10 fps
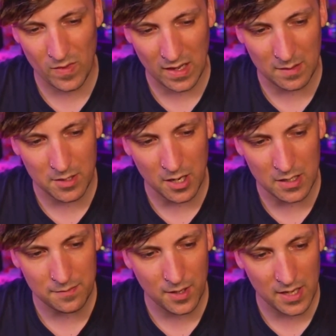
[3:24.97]
I'm kind
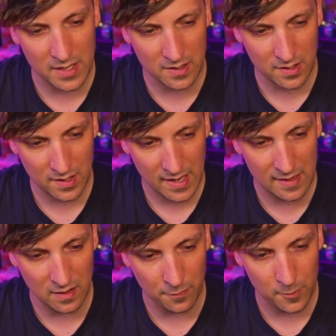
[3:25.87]
of like
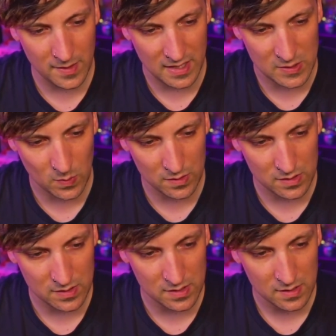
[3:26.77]
in love with these
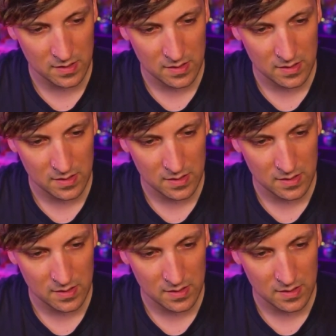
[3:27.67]
ones.